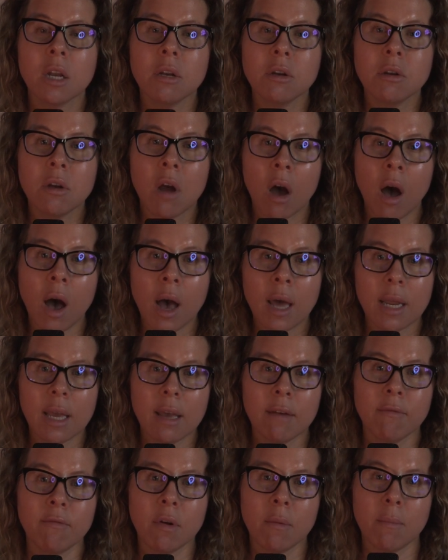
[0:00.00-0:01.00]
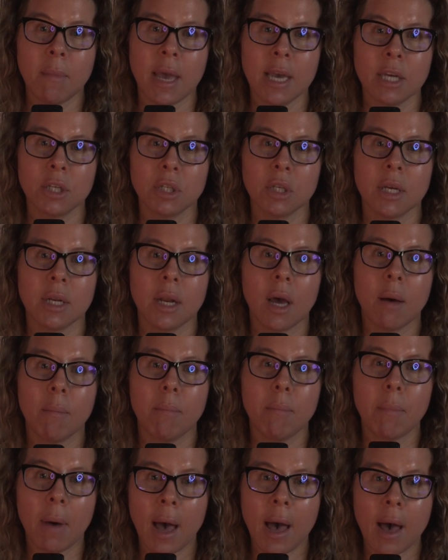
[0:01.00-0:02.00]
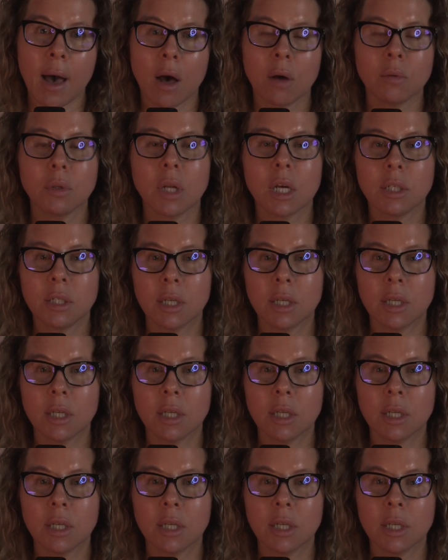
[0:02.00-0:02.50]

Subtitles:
not information about